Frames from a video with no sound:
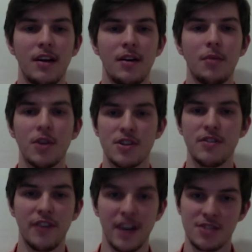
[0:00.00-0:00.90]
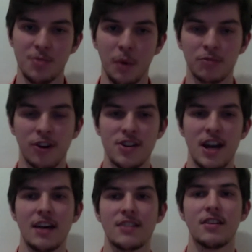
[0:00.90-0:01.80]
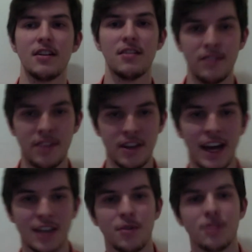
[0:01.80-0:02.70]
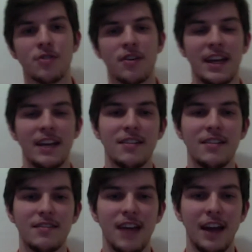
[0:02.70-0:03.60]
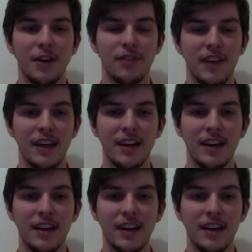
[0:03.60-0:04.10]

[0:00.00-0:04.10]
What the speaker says: once you've finished one project, the next one's already at your feet?